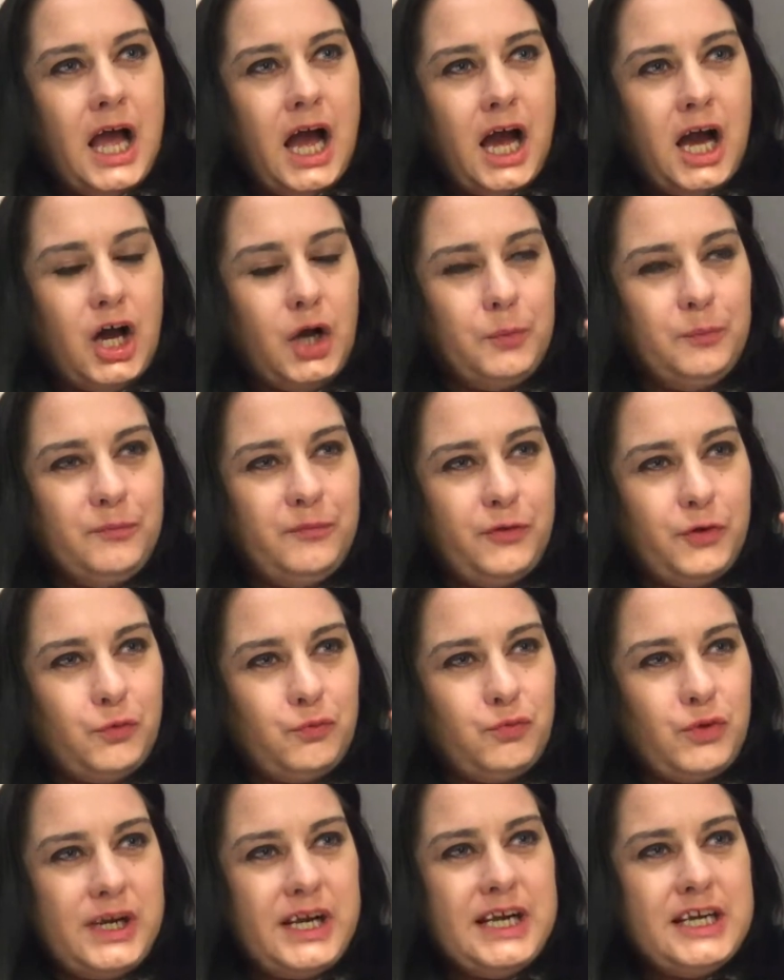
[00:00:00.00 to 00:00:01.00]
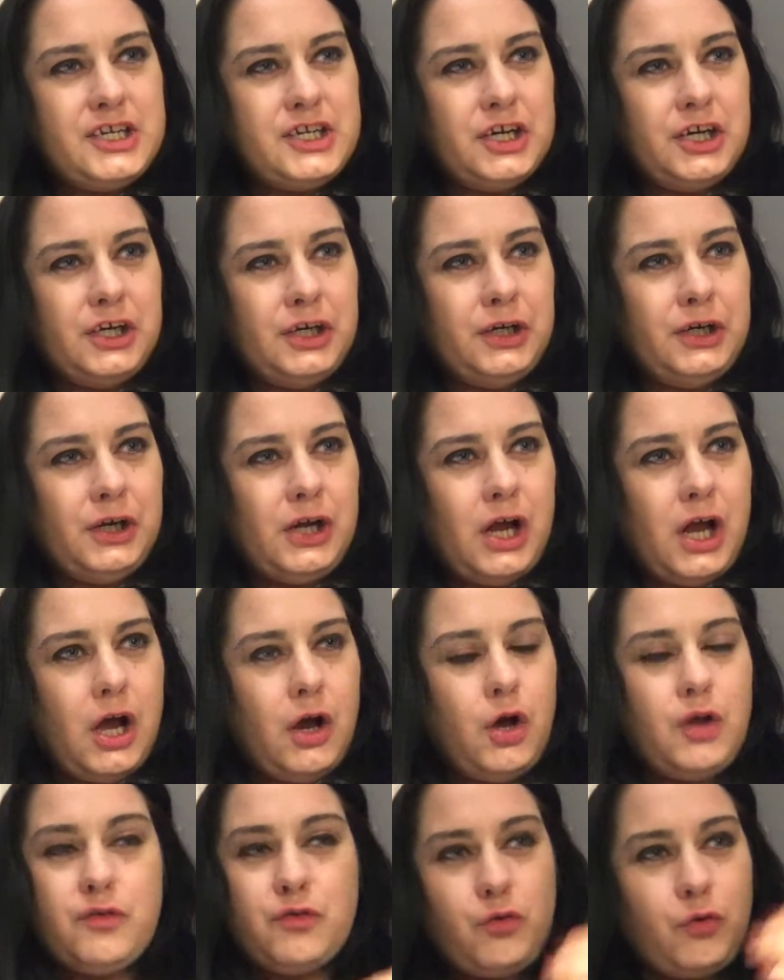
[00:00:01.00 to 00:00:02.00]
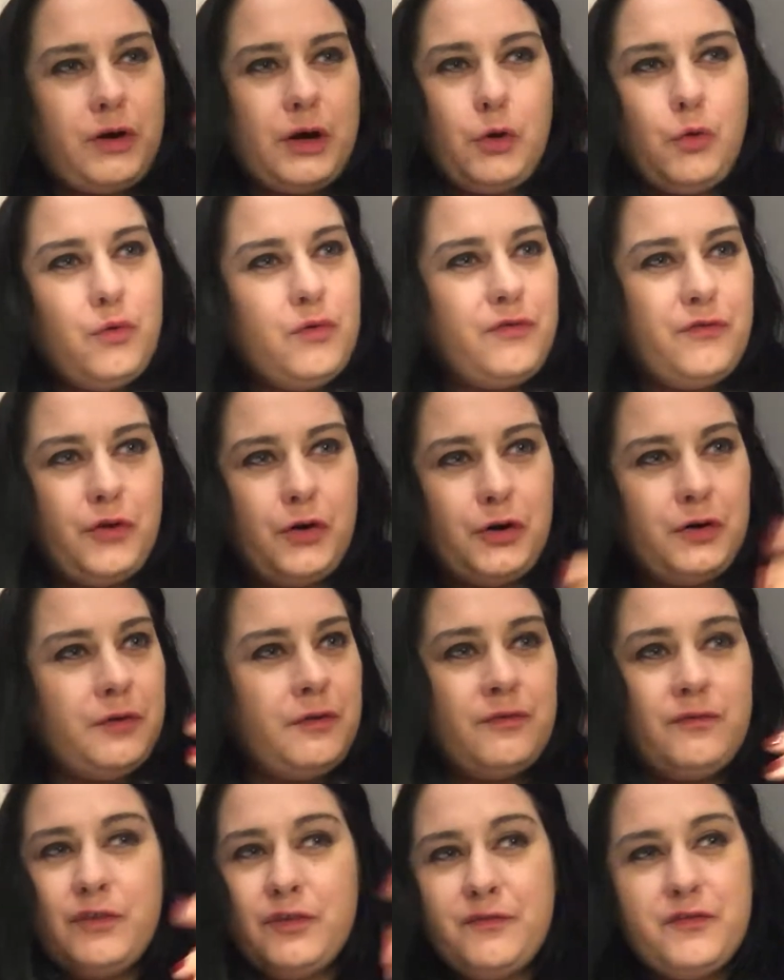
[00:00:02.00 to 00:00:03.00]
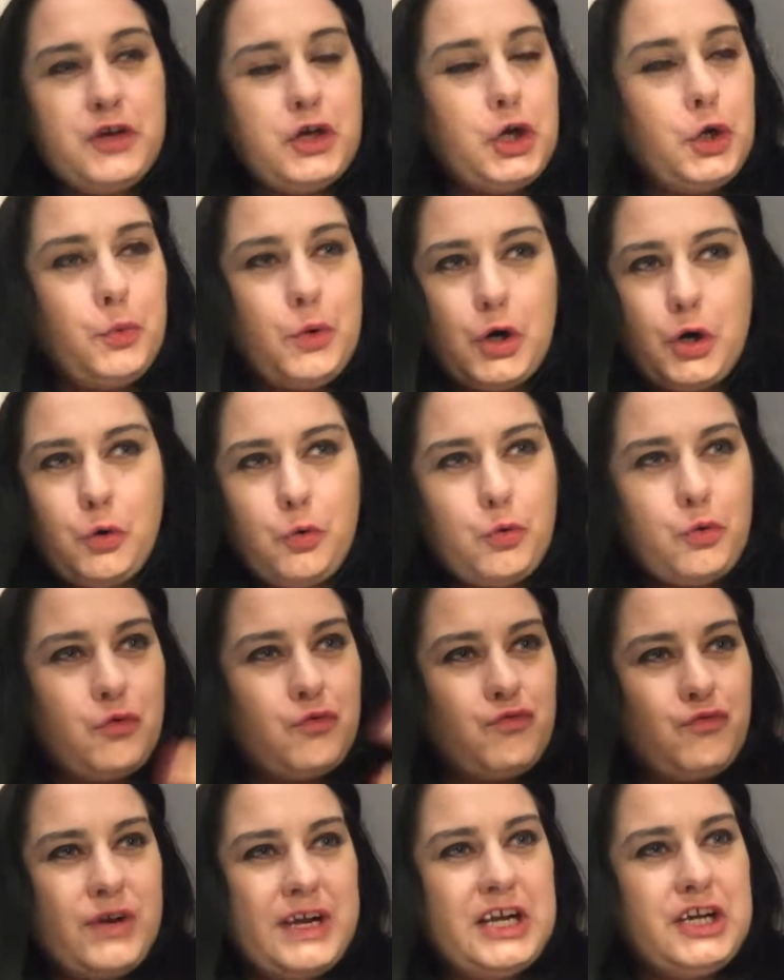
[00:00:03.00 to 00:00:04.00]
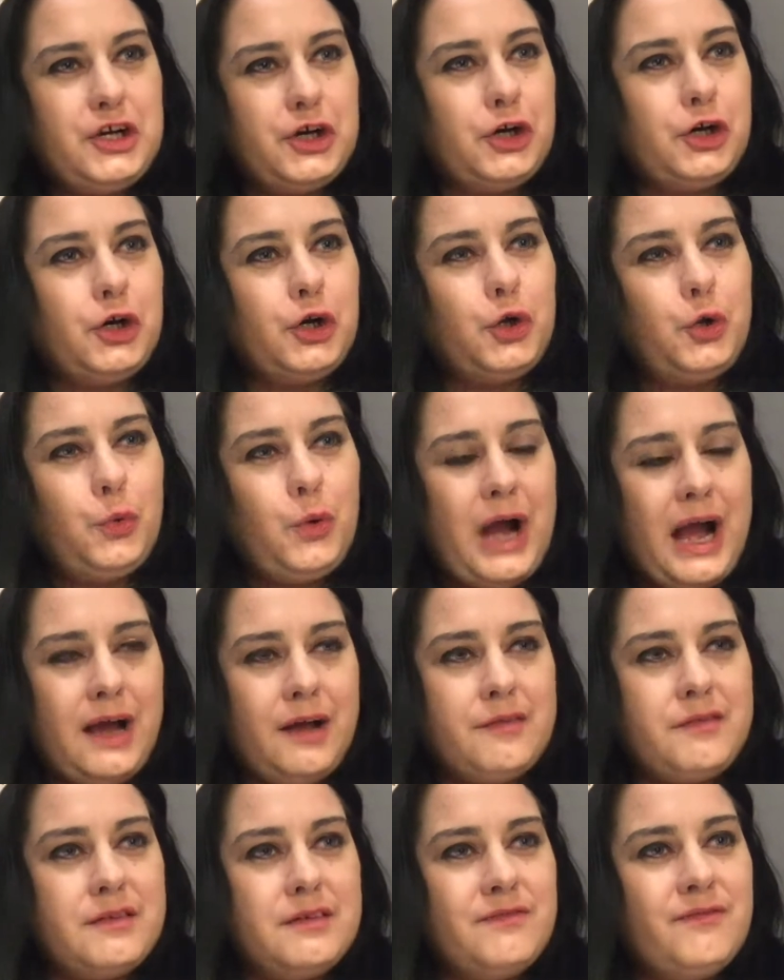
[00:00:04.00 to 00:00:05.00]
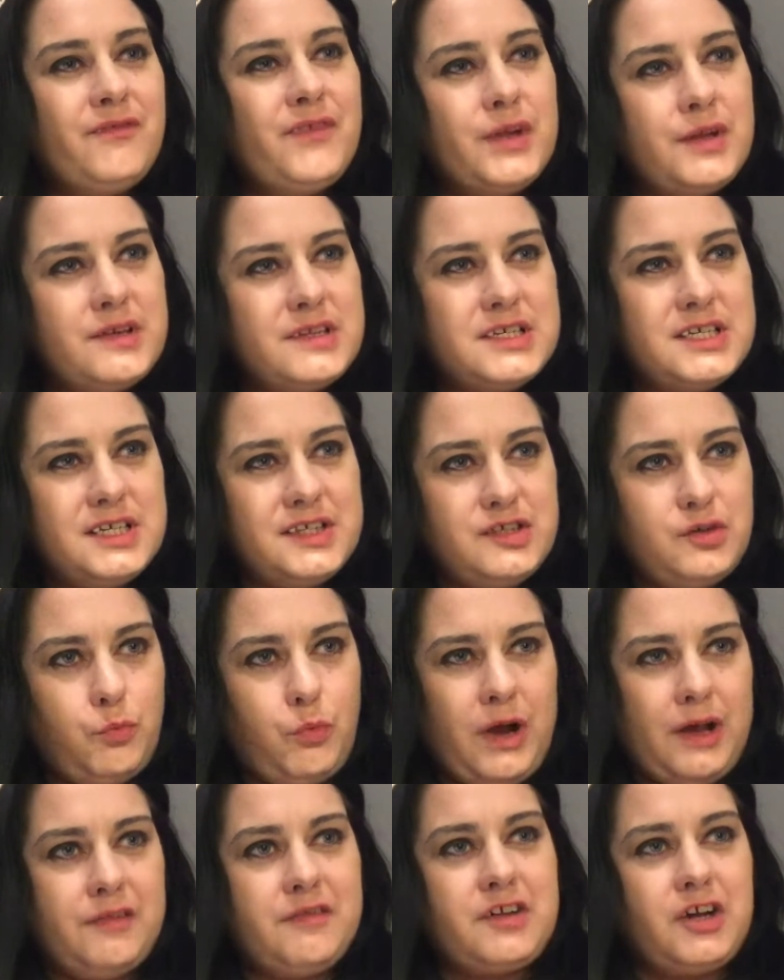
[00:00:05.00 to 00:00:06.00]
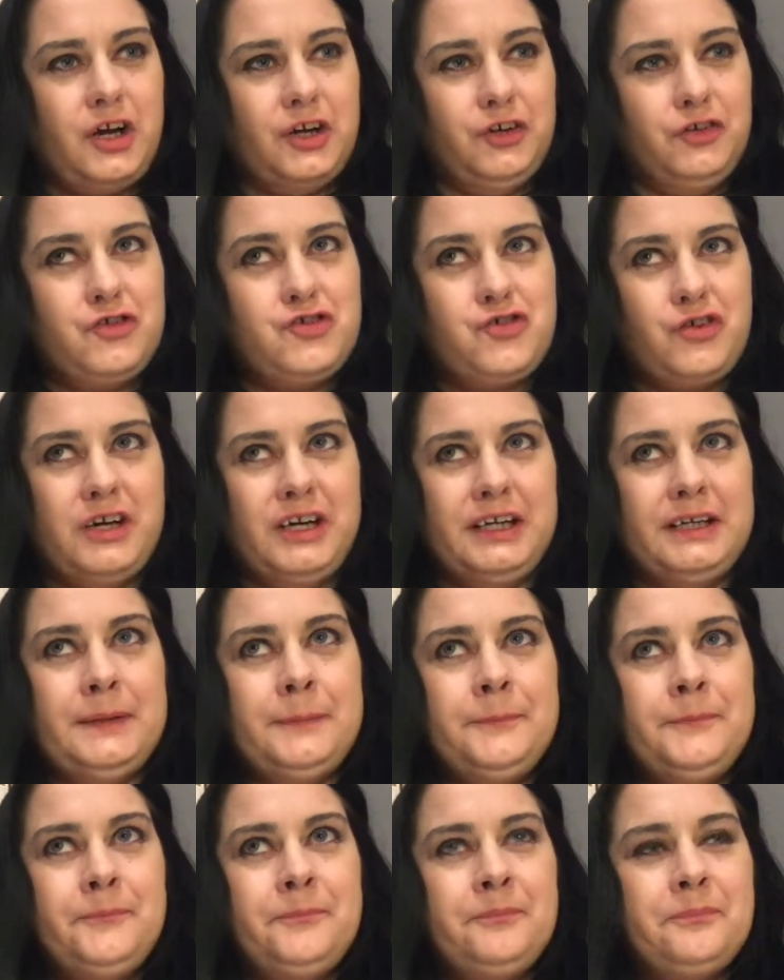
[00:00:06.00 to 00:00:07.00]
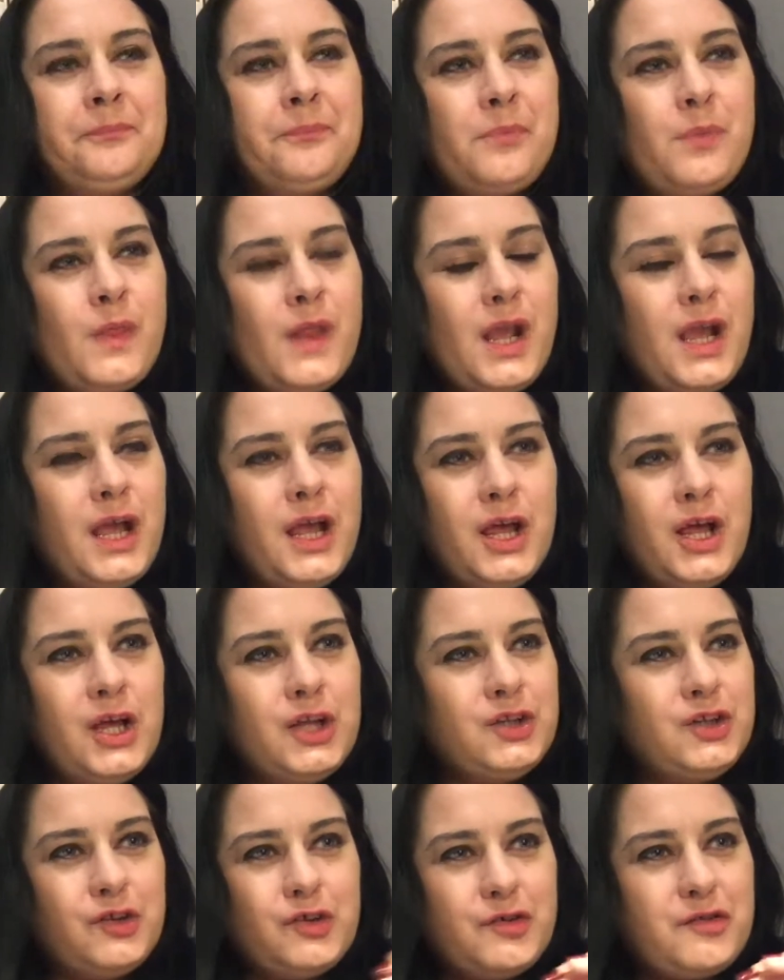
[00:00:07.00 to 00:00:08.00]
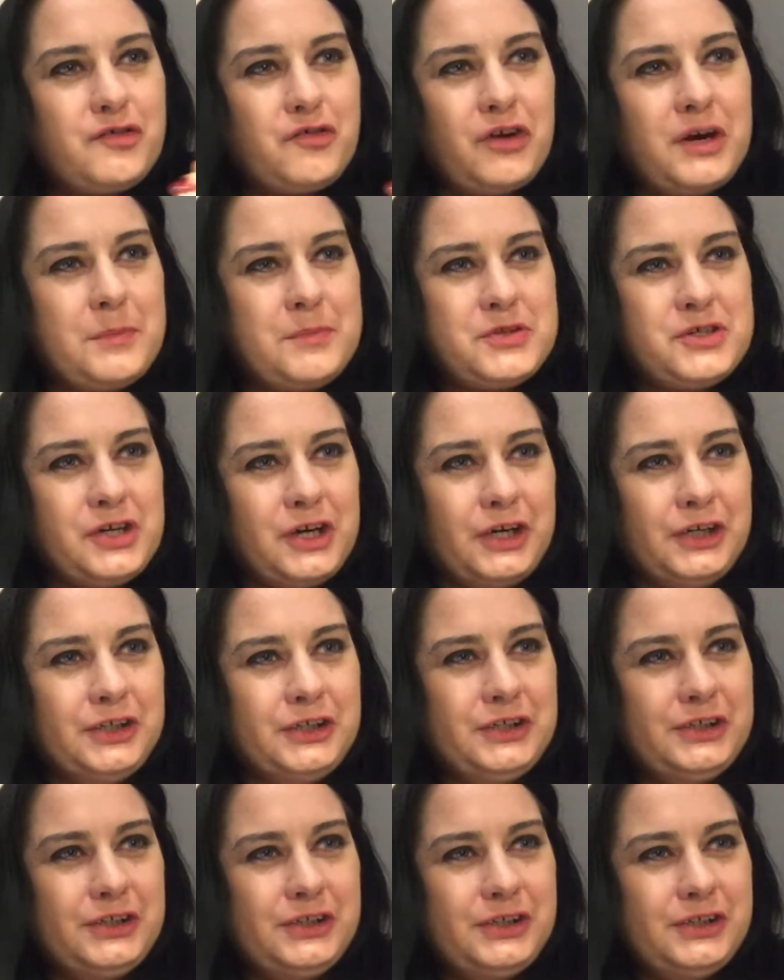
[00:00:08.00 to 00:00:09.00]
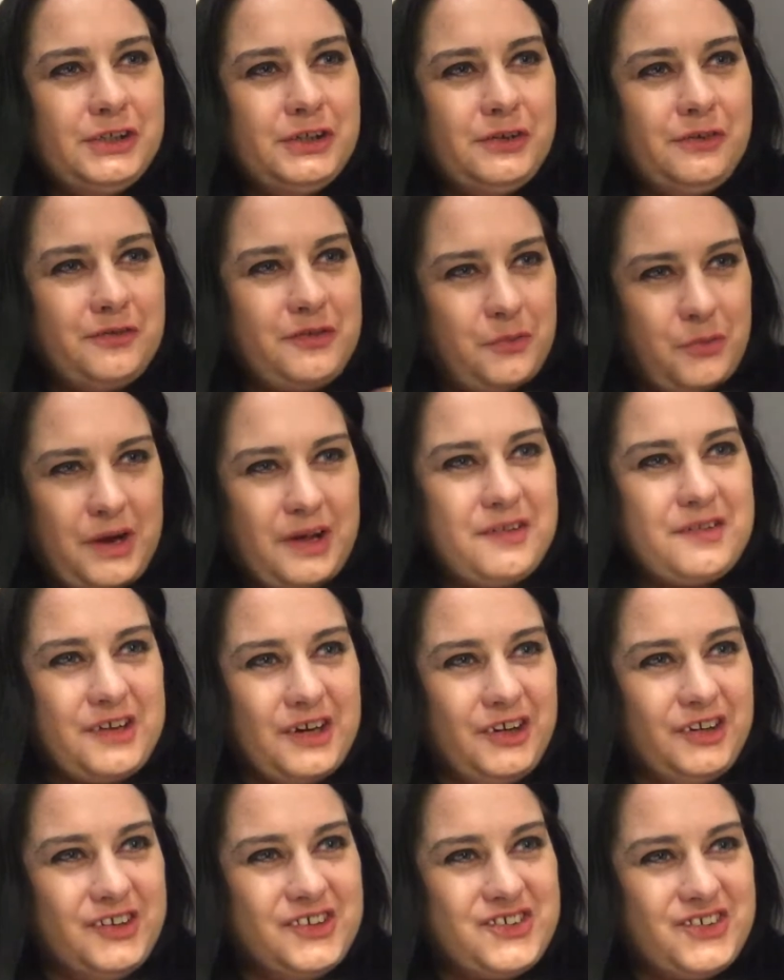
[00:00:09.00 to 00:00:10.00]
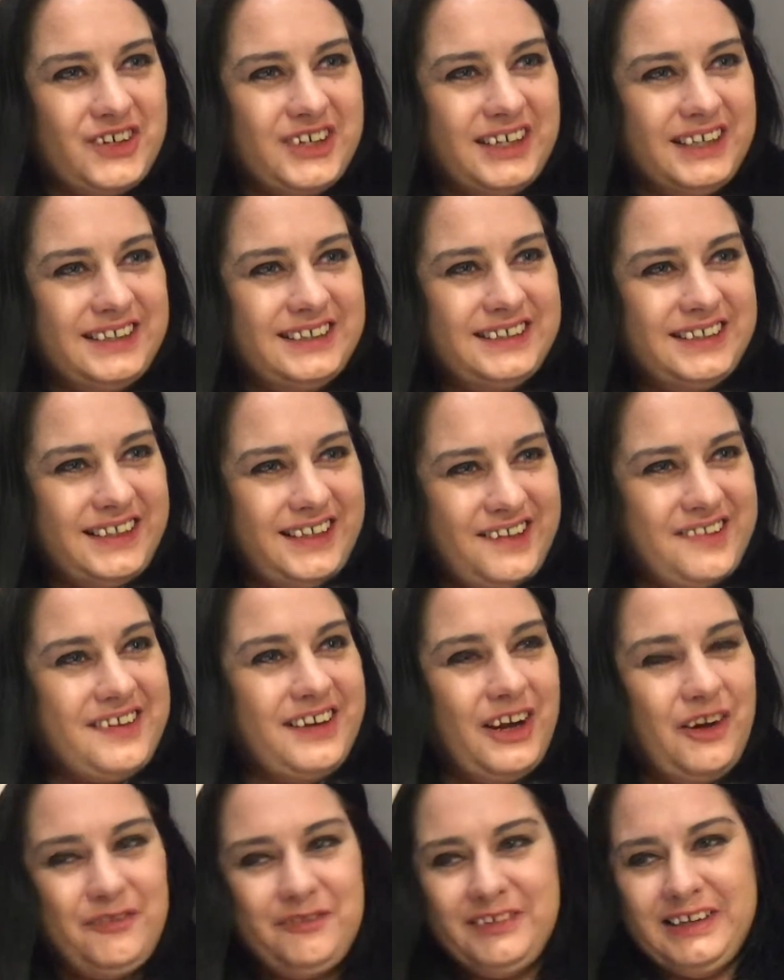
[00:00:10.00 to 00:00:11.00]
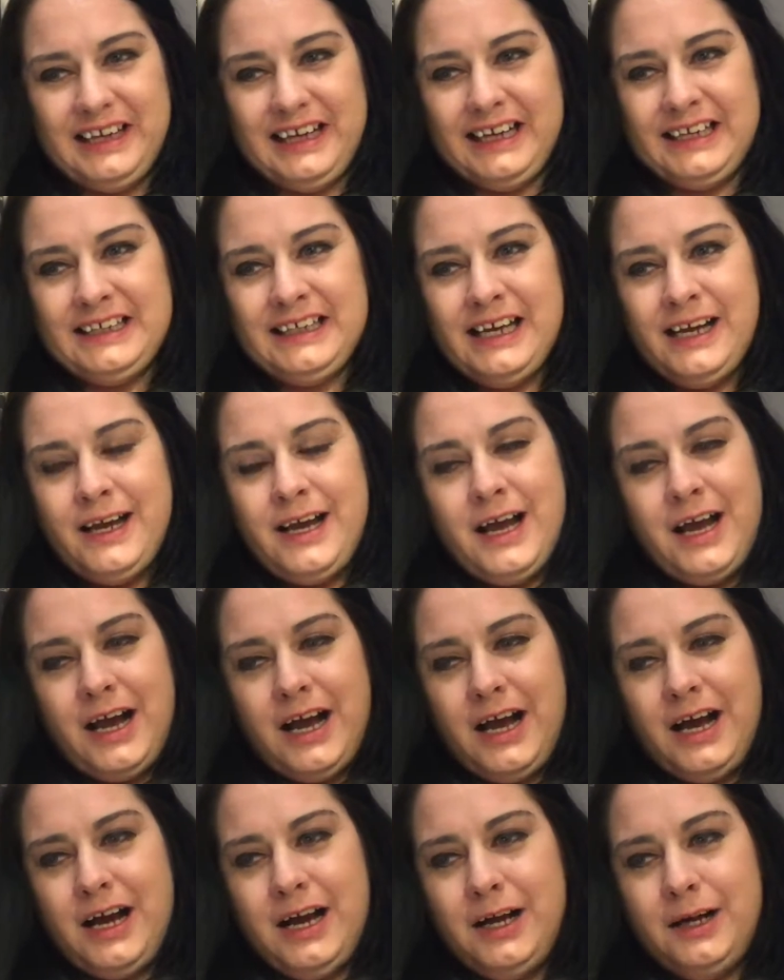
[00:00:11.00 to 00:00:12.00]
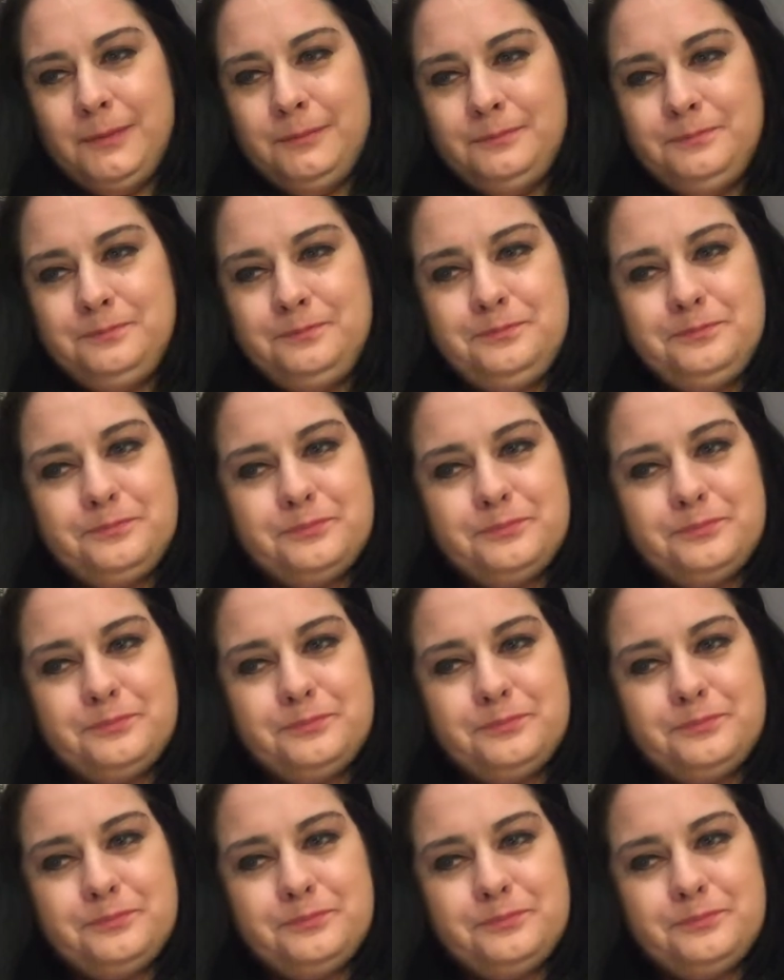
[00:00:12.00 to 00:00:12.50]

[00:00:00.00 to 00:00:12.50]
For the reader, or for the viewer or the reader who hasn't visited the West Country, the description of the West Country is lovely. I'll